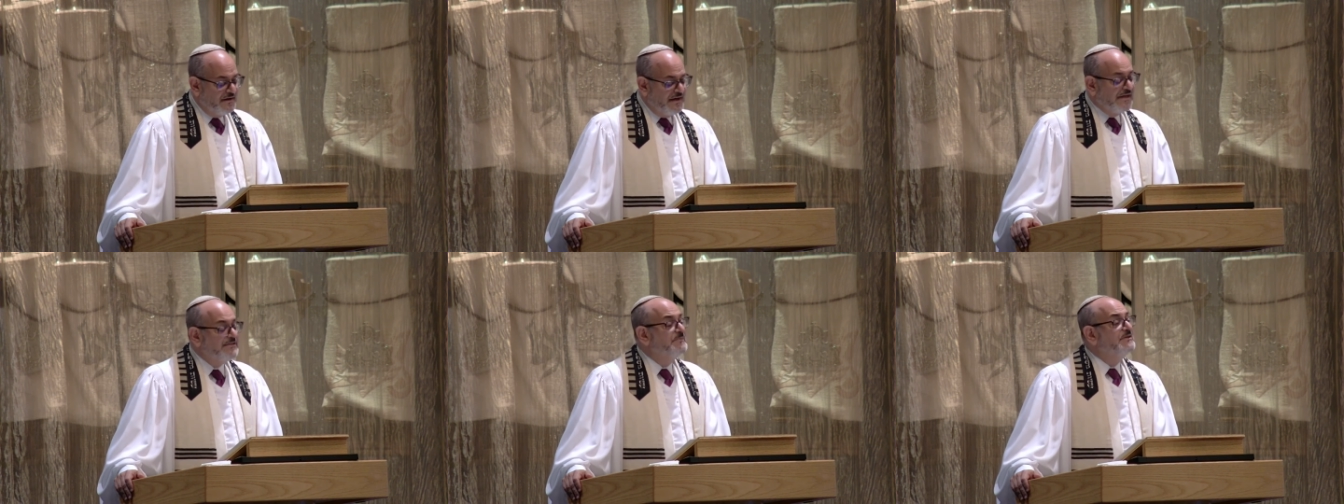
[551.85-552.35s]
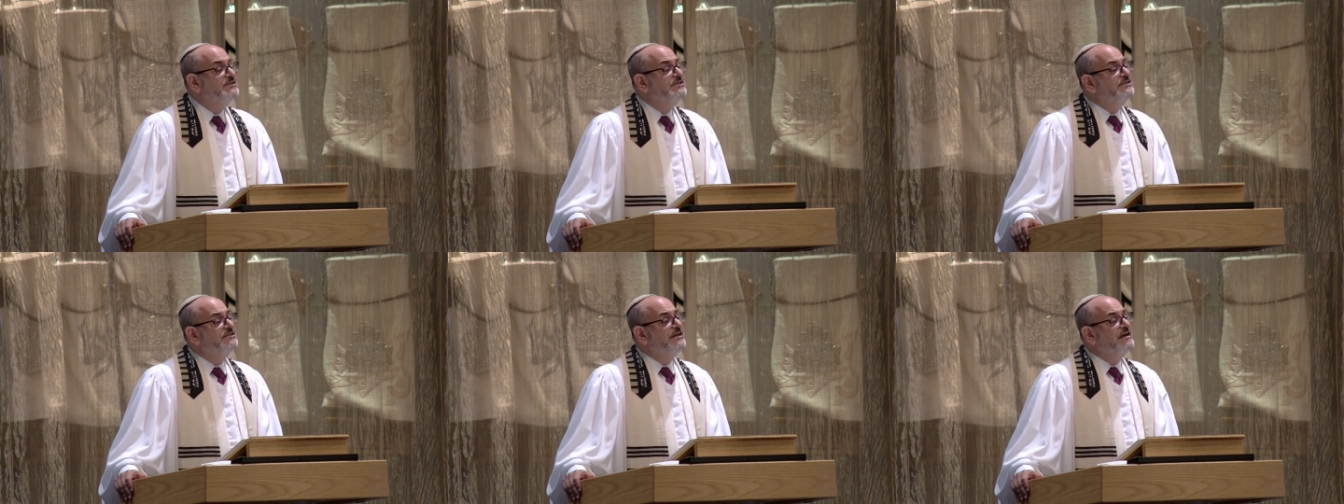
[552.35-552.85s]
has been
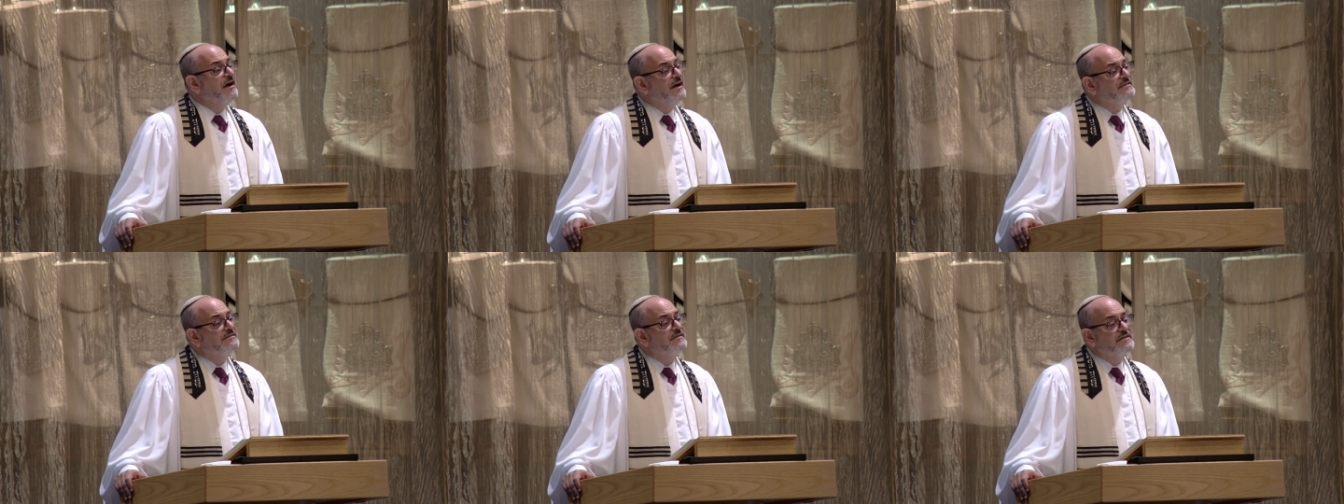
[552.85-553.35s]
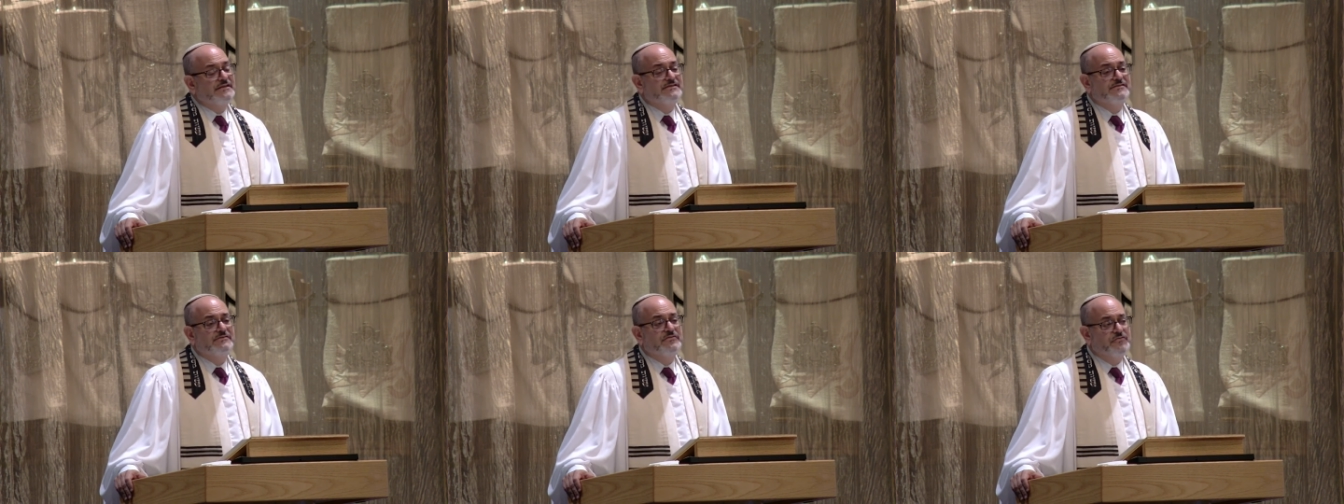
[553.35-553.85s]
teaching us
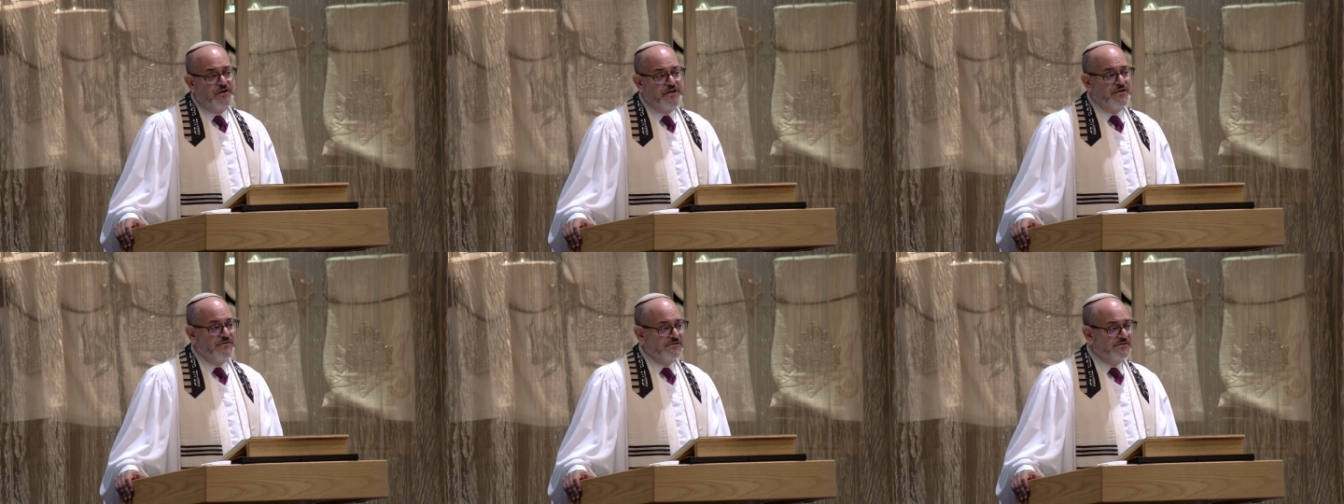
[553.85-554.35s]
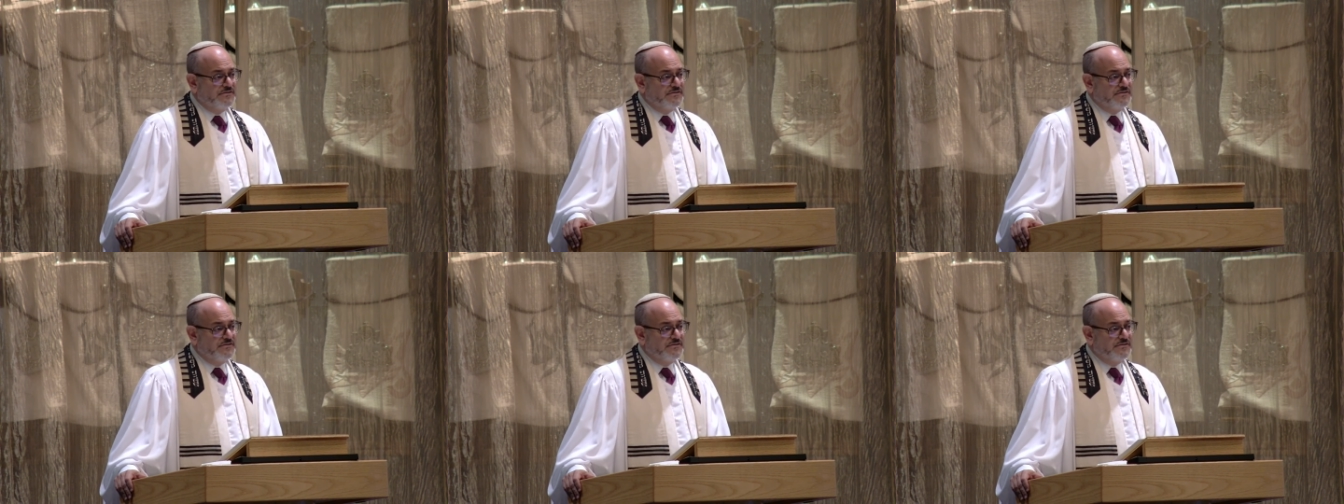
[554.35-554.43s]
this for years.